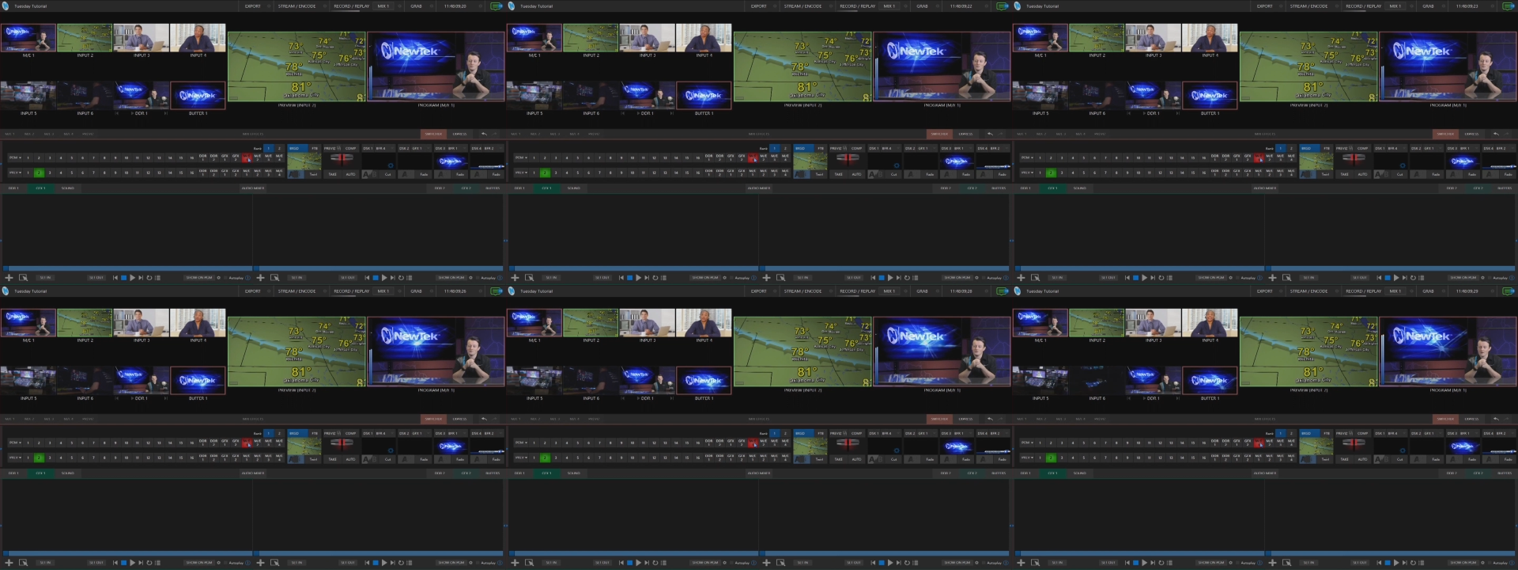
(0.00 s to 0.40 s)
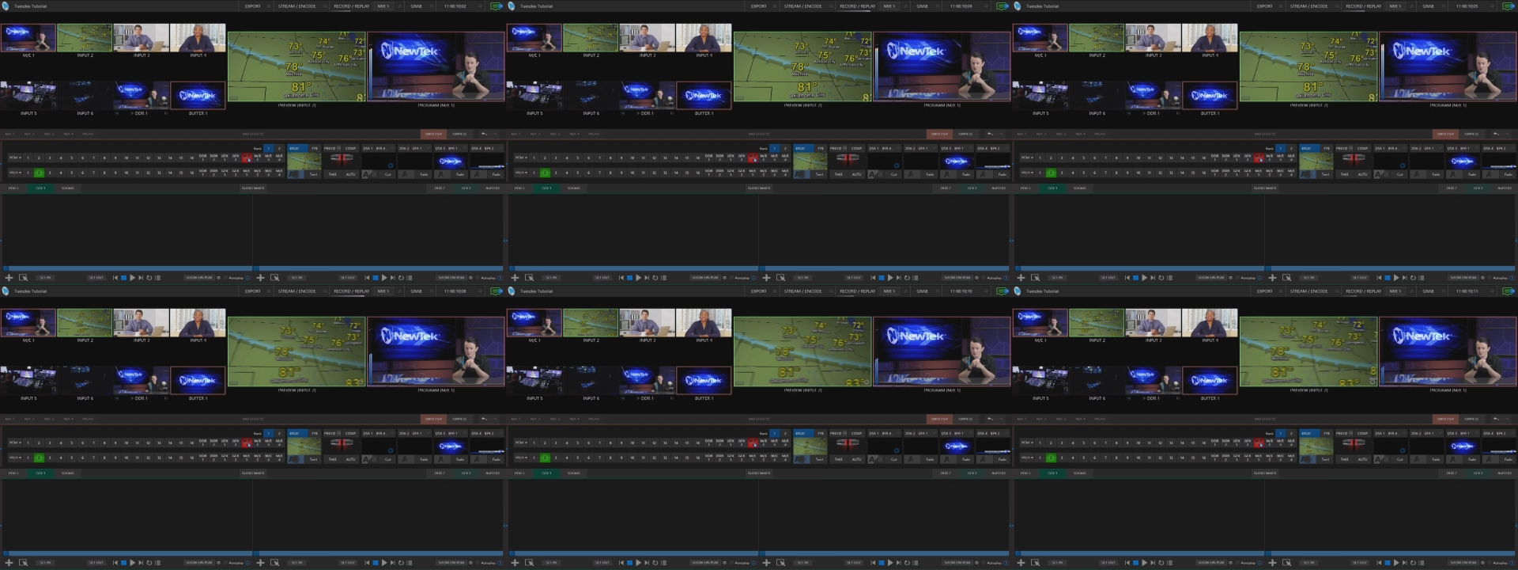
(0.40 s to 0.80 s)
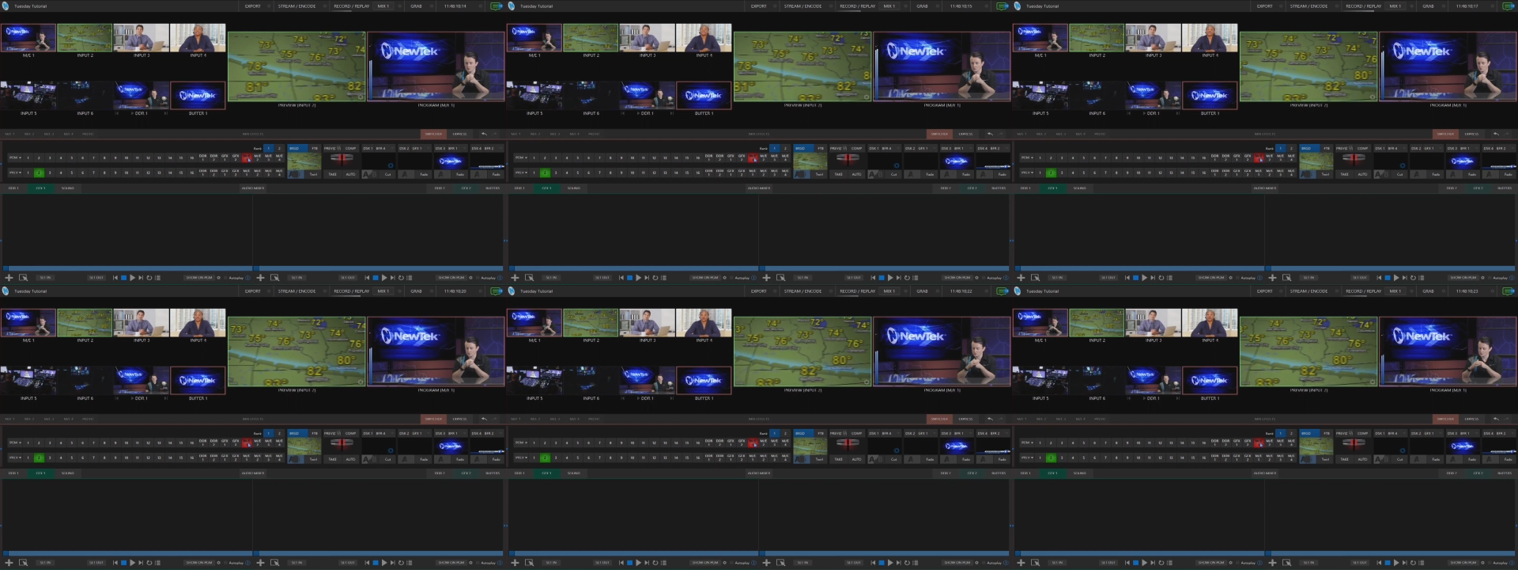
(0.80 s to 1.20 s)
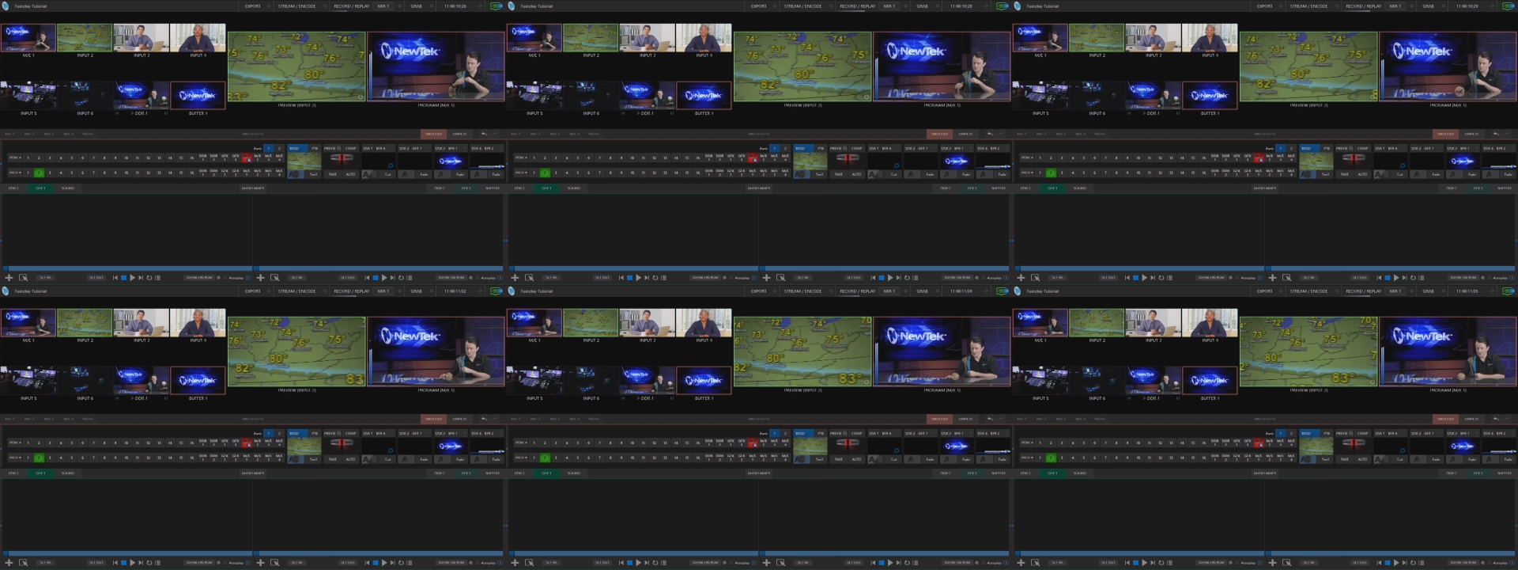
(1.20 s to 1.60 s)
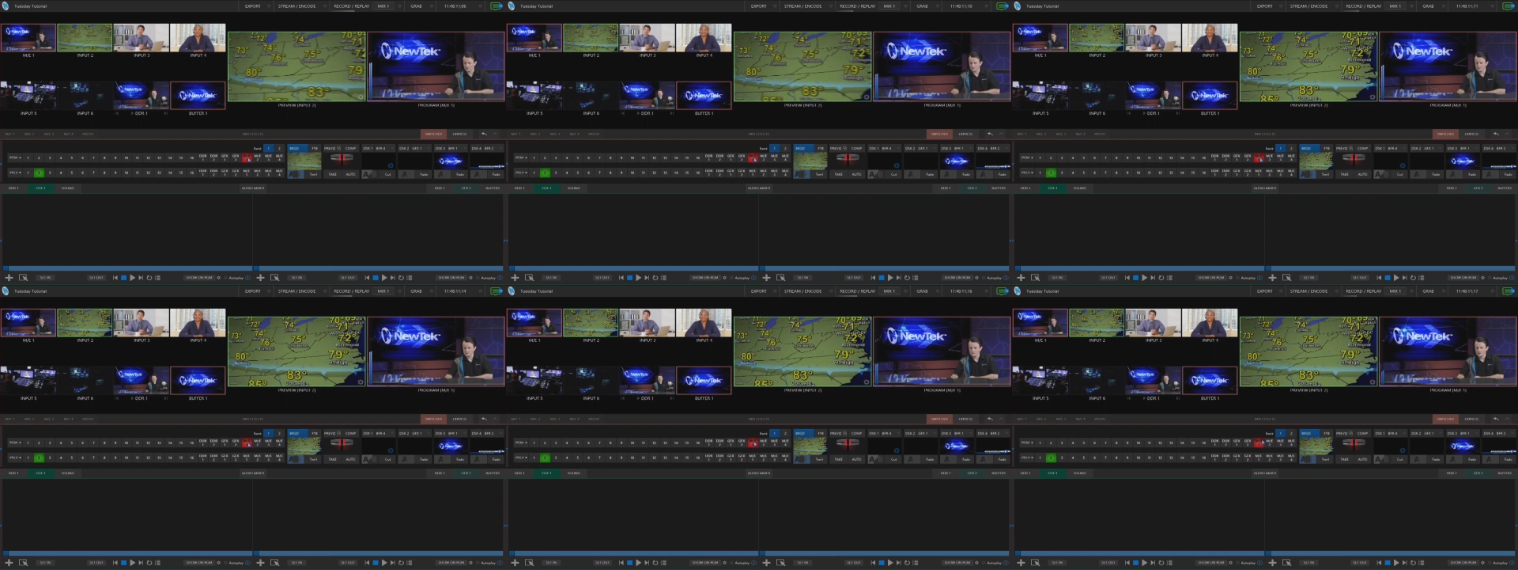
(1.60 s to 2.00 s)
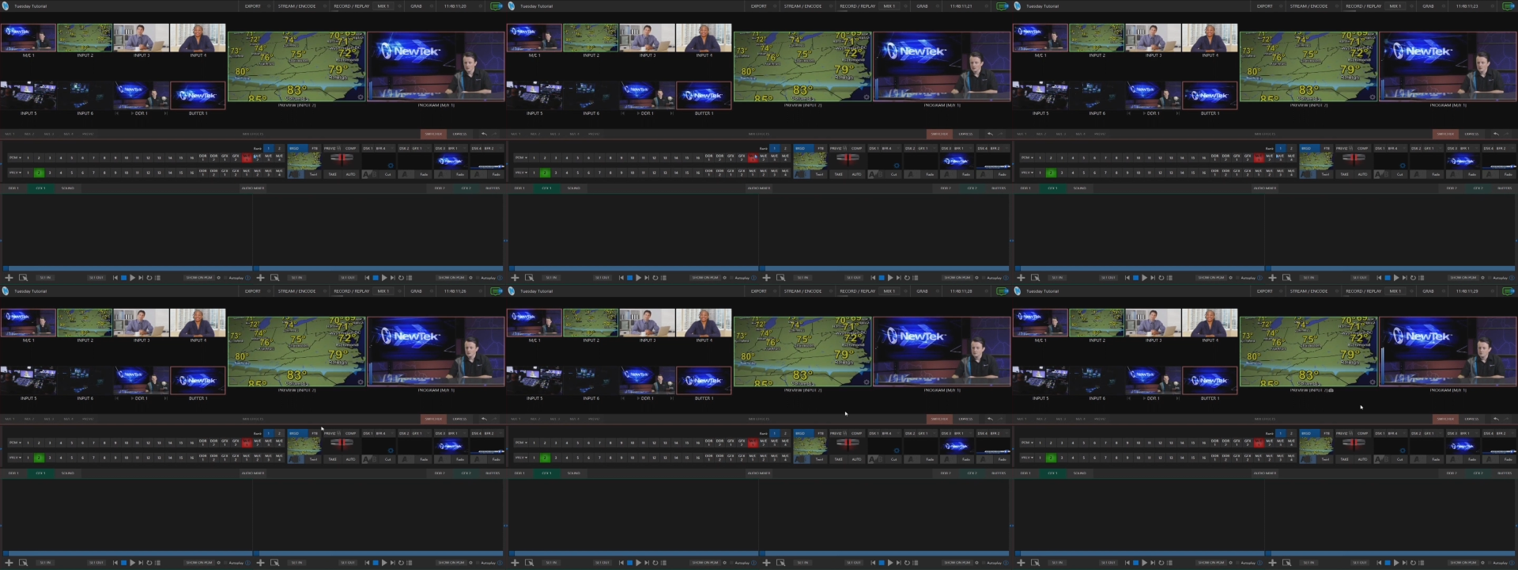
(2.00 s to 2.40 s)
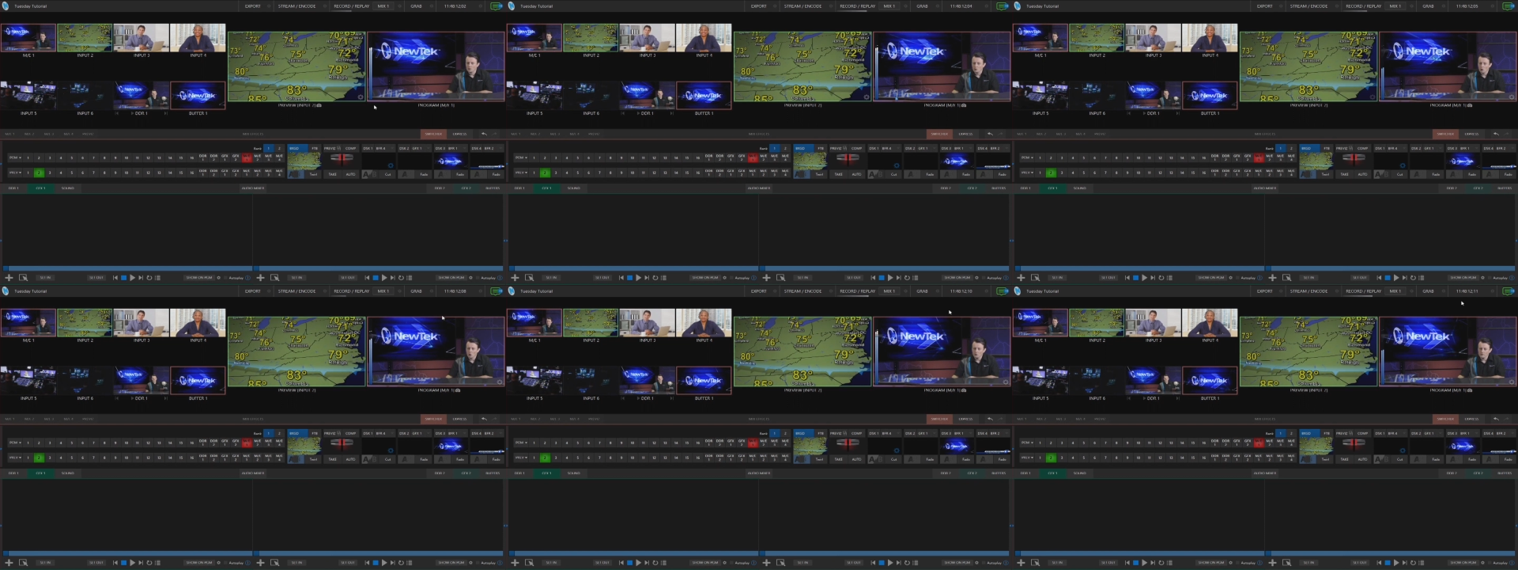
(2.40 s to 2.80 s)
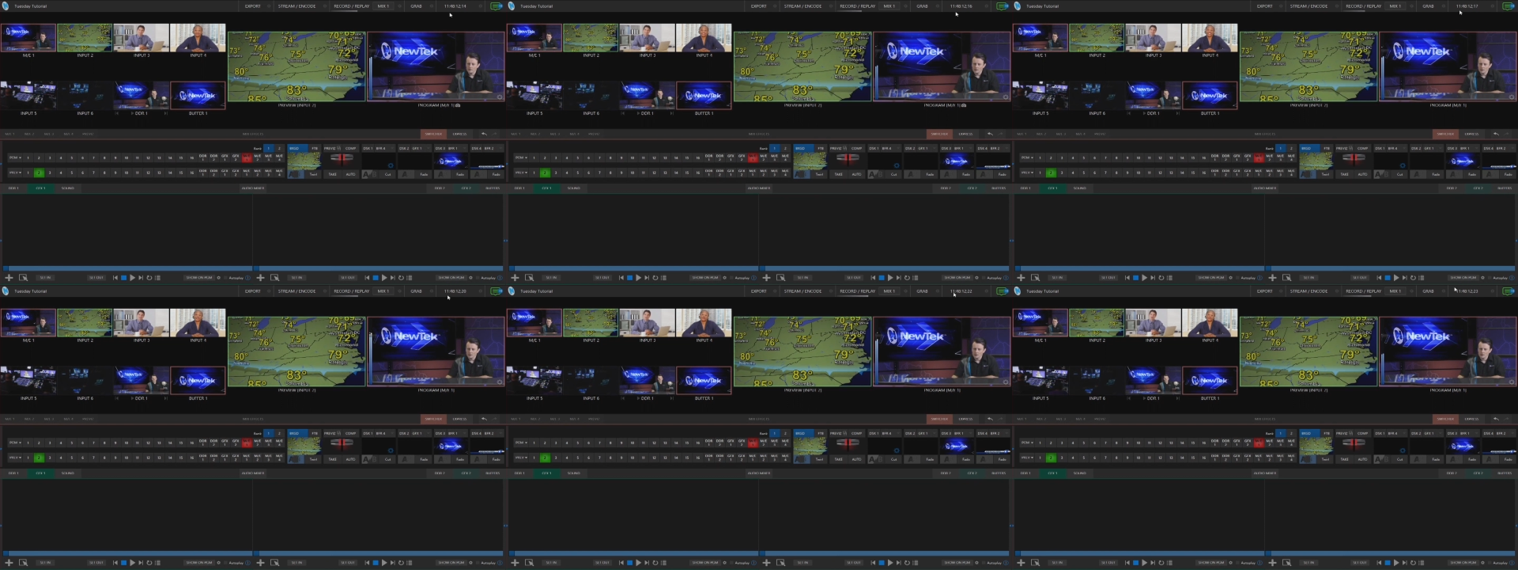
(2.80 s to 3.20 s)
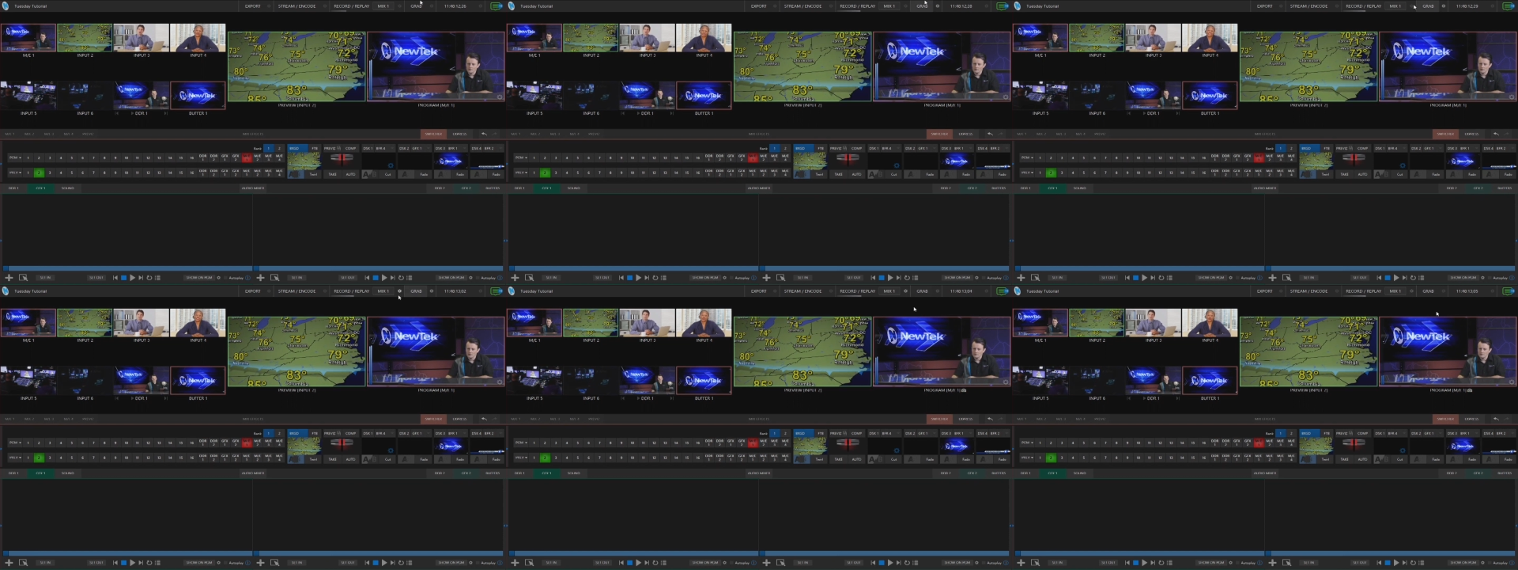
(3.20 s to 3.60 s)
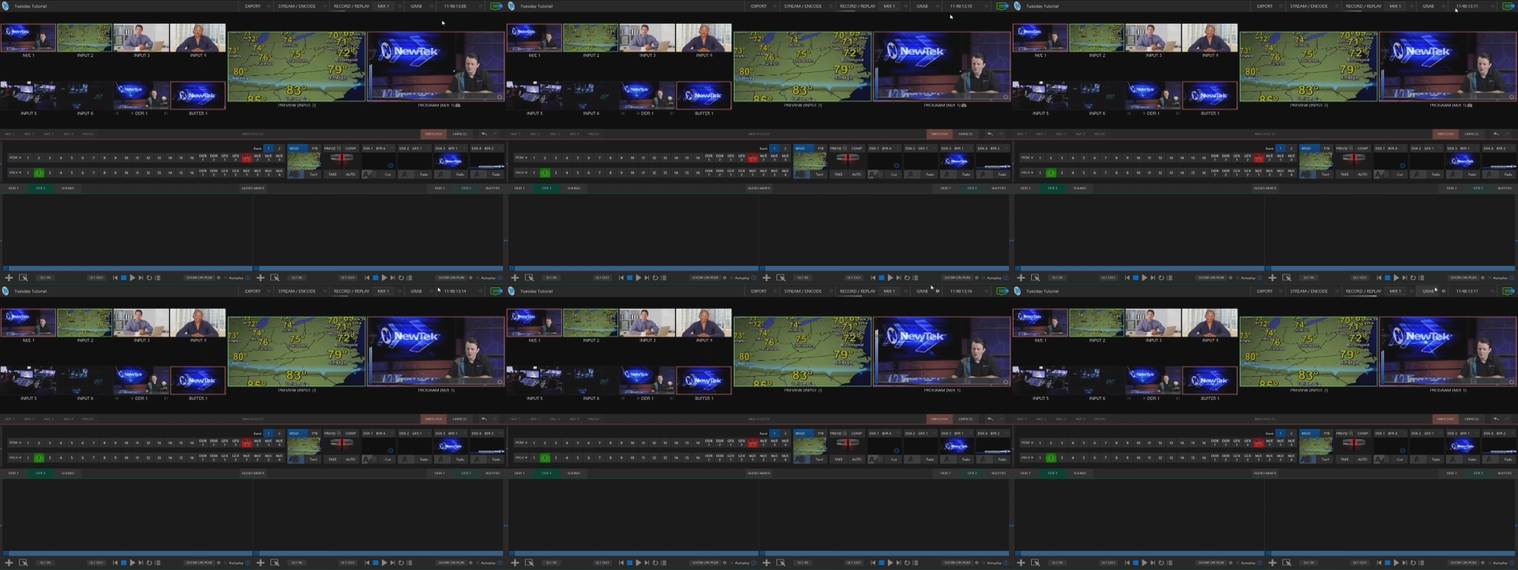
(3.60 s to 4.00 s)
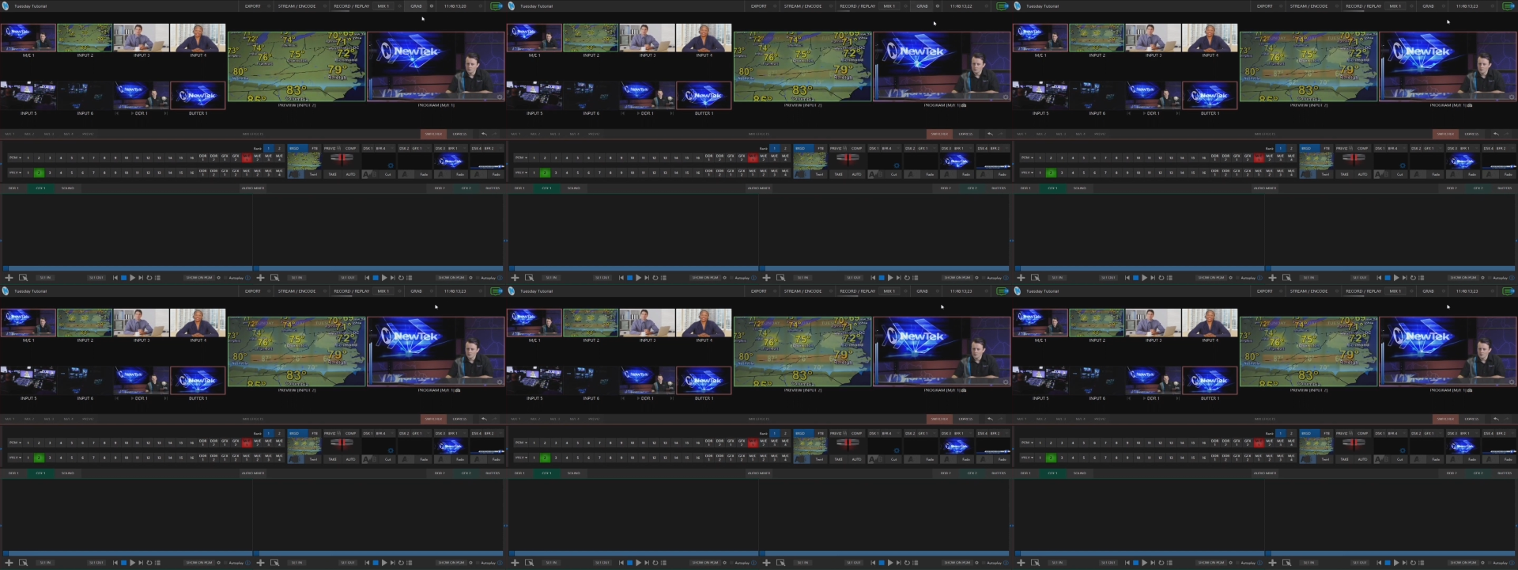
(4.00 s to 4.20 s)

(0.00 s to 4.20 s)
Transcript: No face is visible, so there are no lips to read.